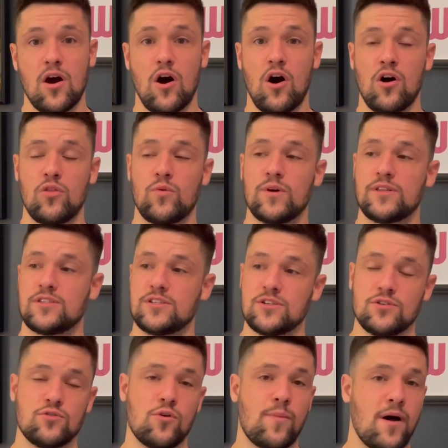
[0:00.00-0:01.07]
all the way
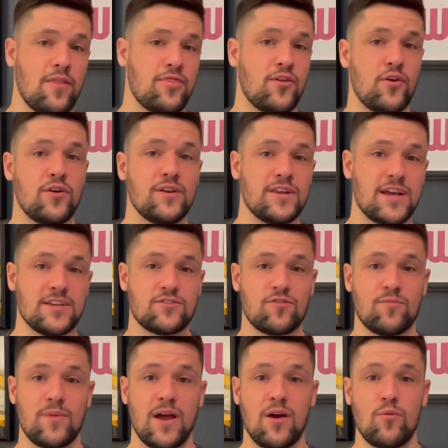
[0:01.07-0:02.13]
to about 30 days
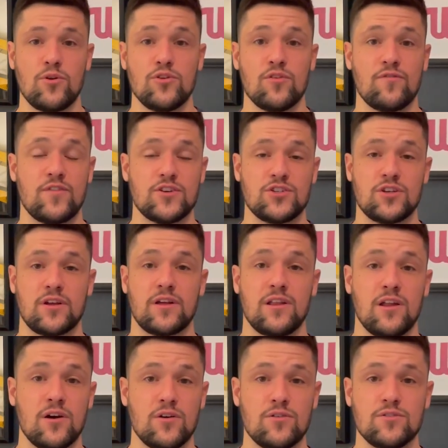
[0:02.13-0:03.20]
from now when you officially
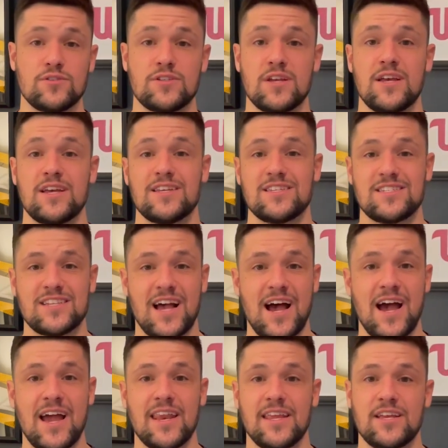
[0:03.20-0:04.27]
close,
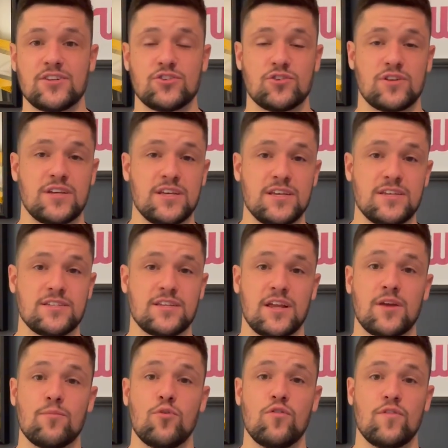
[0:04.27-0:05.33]
sign, and get your keys and
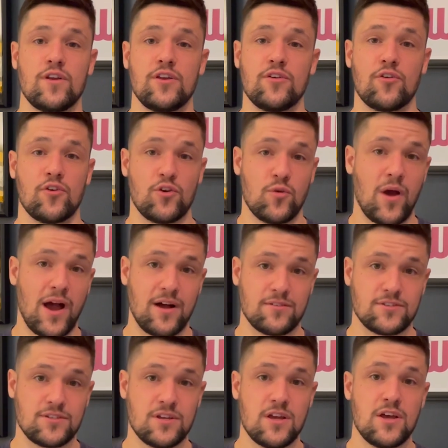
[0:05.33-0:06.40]
can move into your new
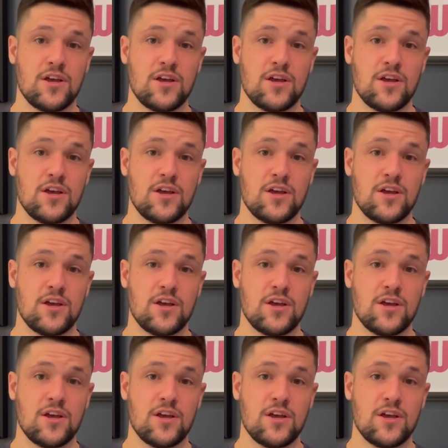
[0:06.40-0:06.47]
house.